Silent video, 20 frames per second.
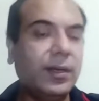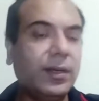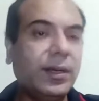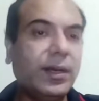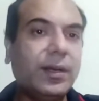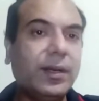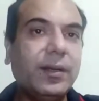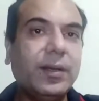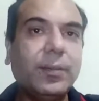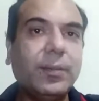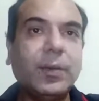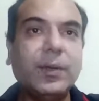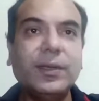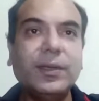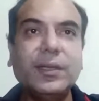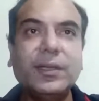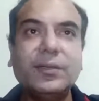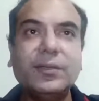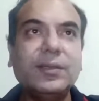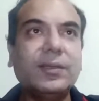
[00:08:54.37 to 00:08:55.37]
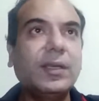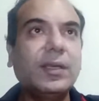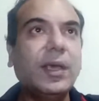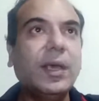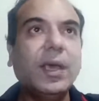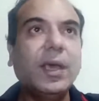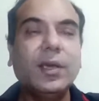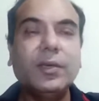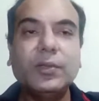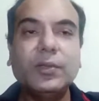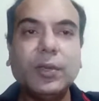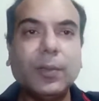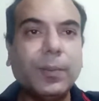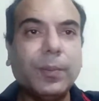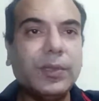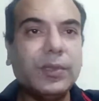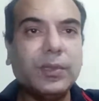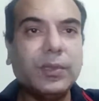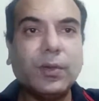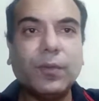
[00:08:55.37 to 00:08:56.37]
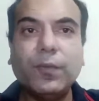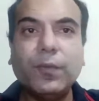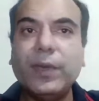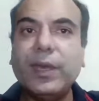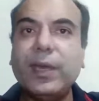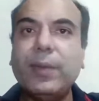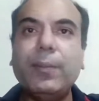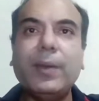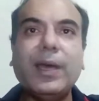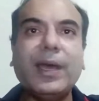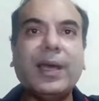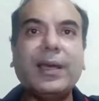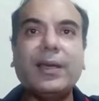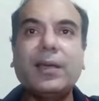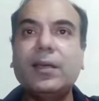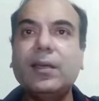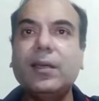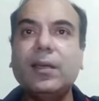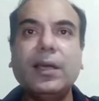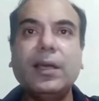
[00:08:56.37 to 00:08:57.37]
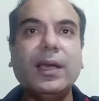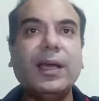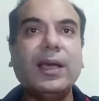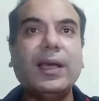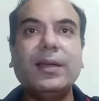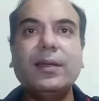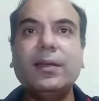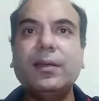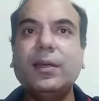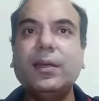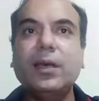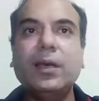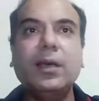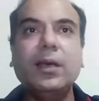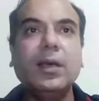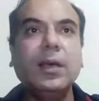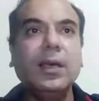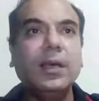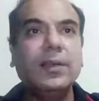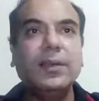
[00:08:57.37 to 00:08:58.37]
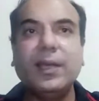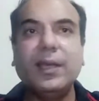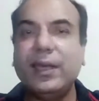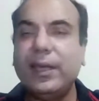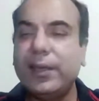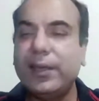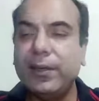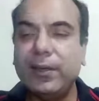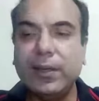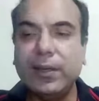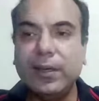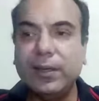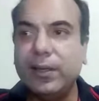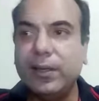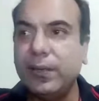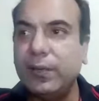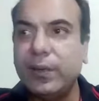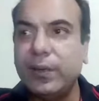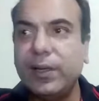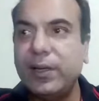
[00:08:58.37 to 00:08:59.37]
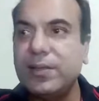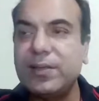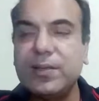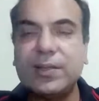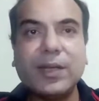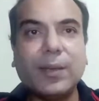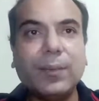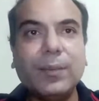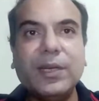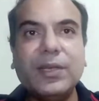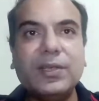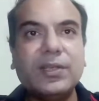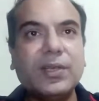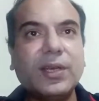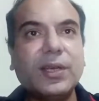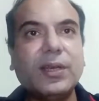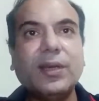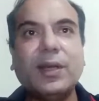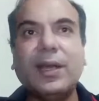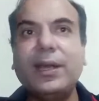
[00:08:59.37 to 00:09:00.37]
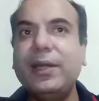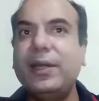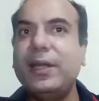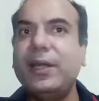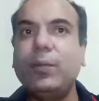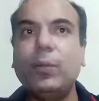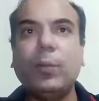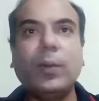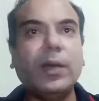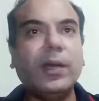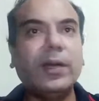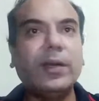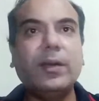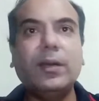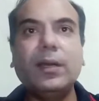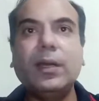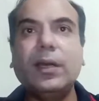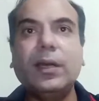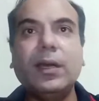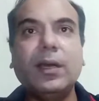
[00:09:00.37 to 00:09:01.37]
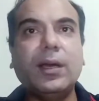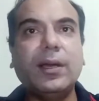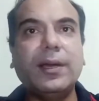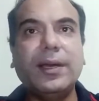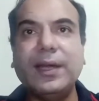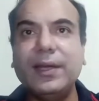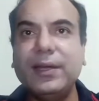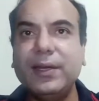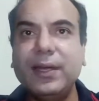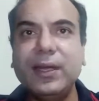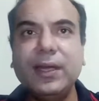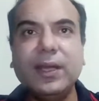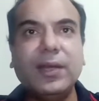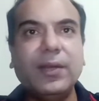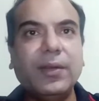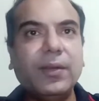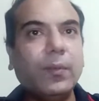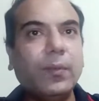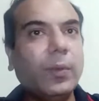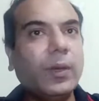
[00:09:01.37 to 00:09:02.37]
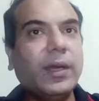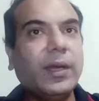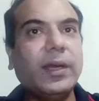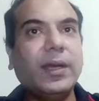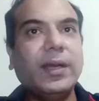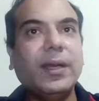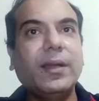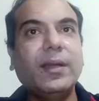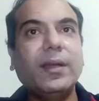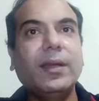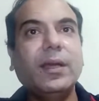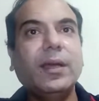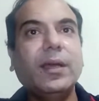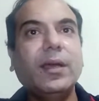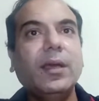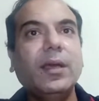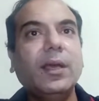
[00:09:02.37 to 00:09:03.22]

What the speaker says: learned about this shopper stop way back, and they were established in 1991, and